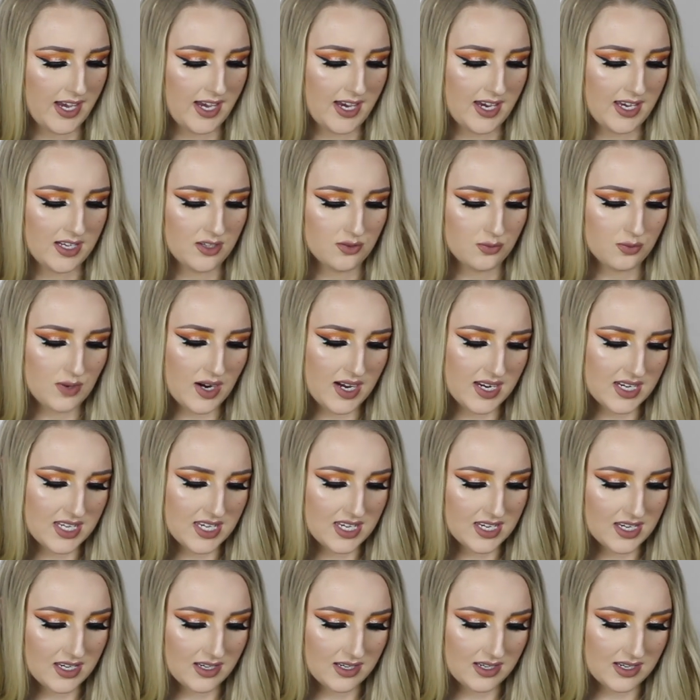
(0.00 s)
And right
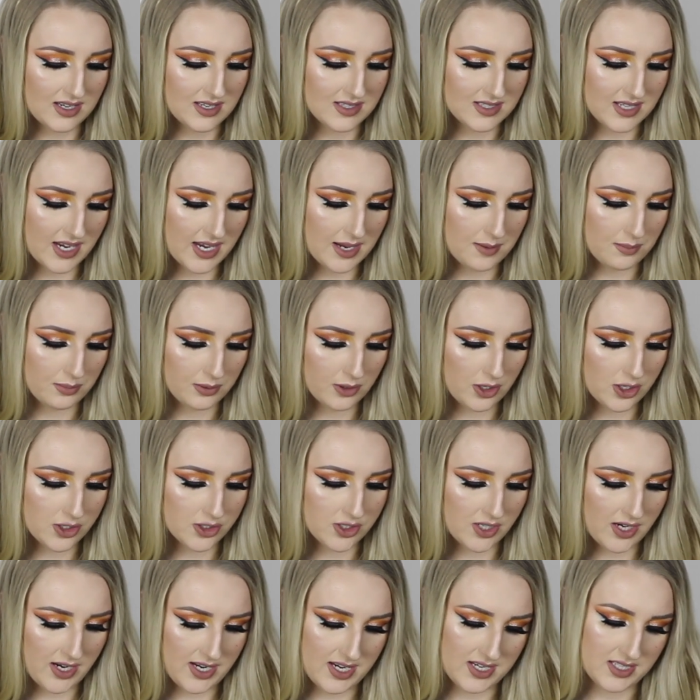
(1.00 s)
here is a Blow
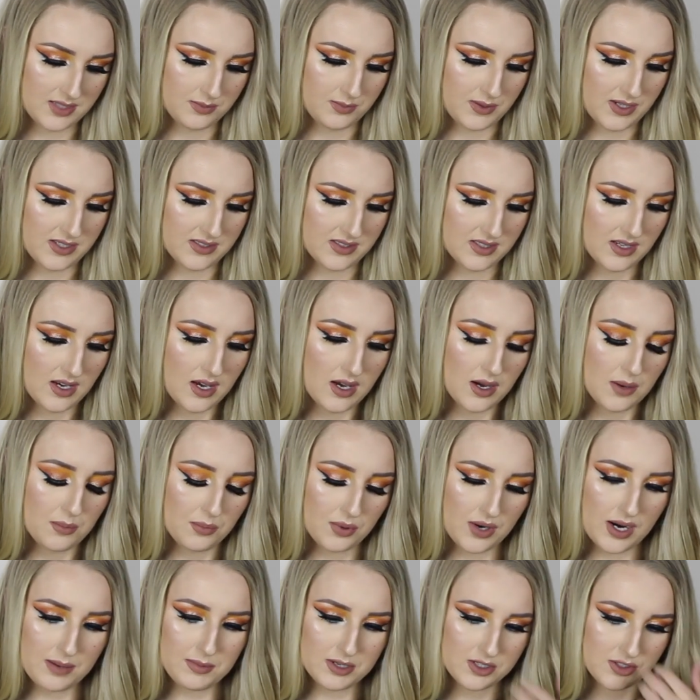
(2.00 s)
Dry Express
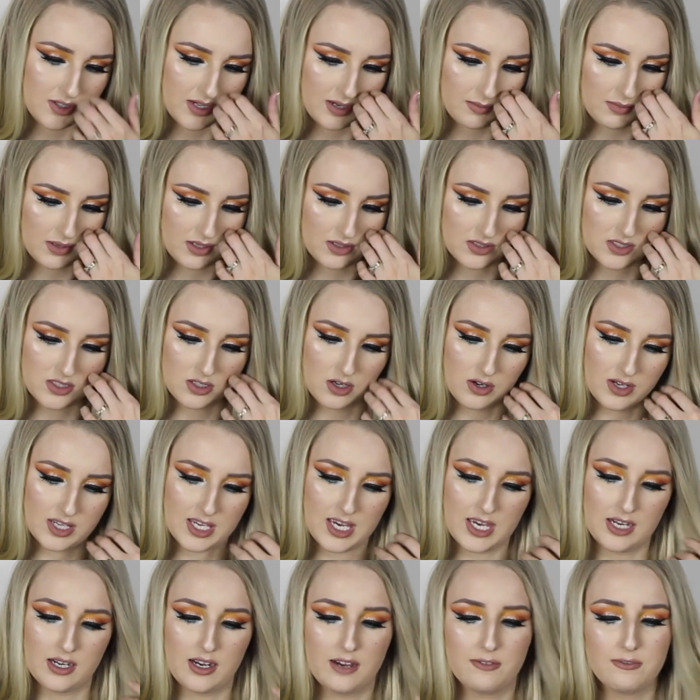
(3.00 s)
Primer Treatment. So
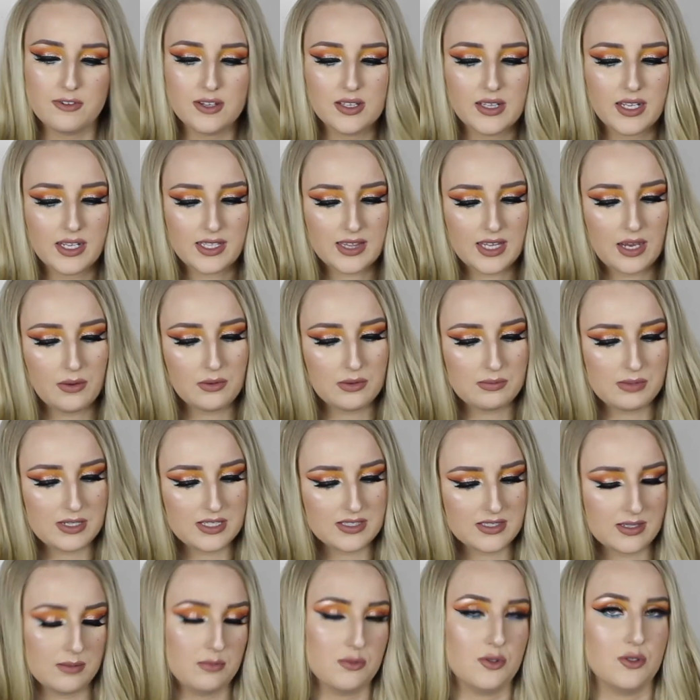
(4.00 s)
again, I feel like that would be
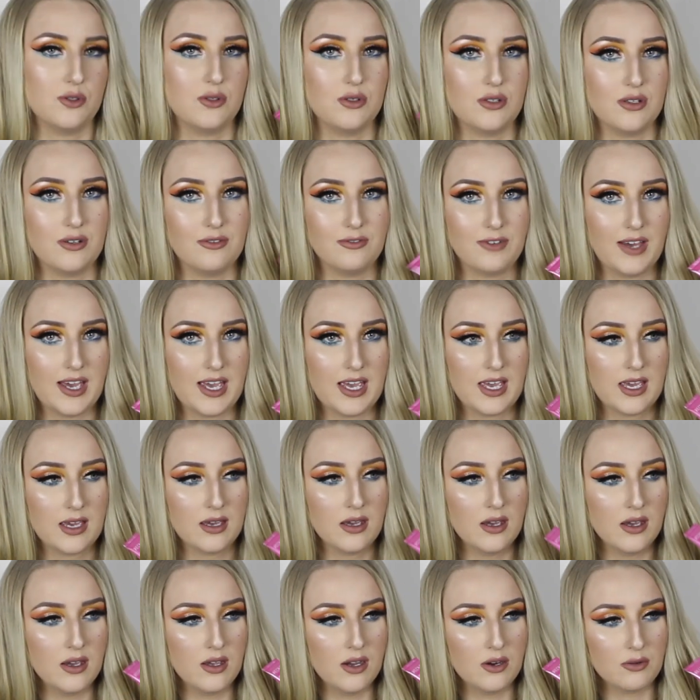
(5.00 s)
some sort of a
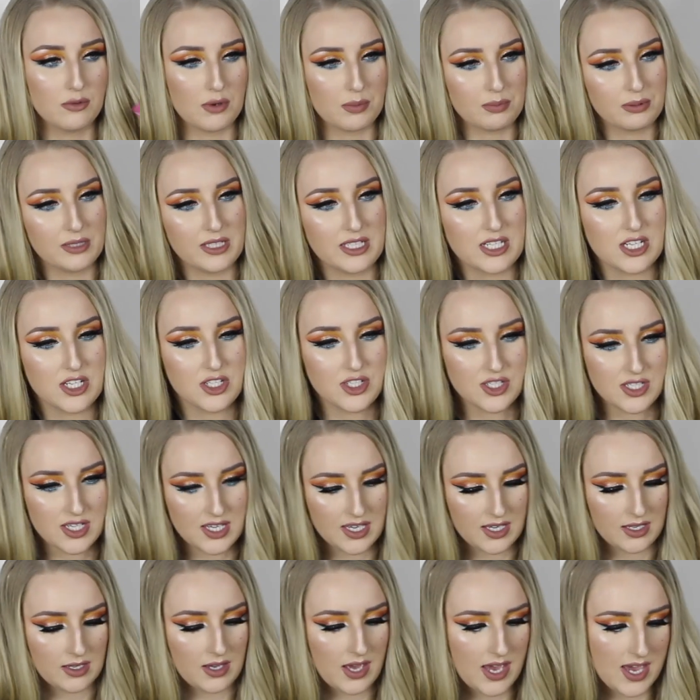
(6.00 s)

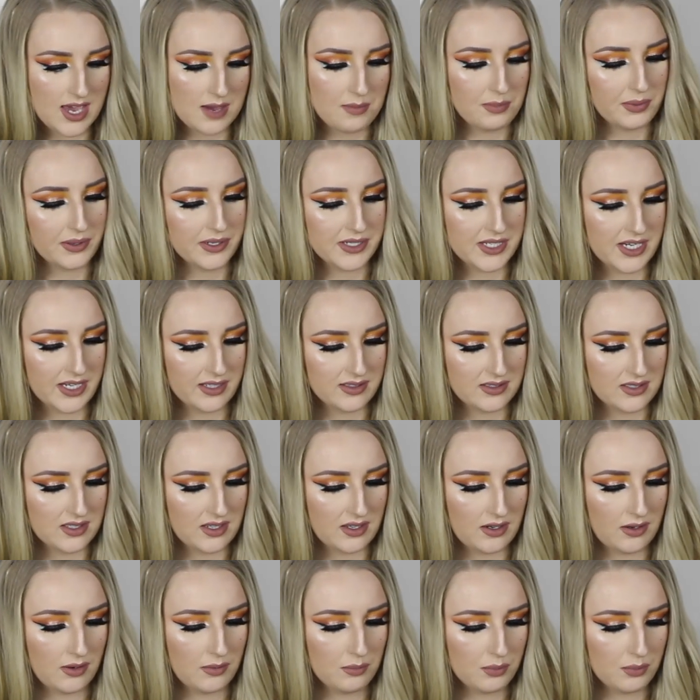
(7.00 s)
replenishing heat protectant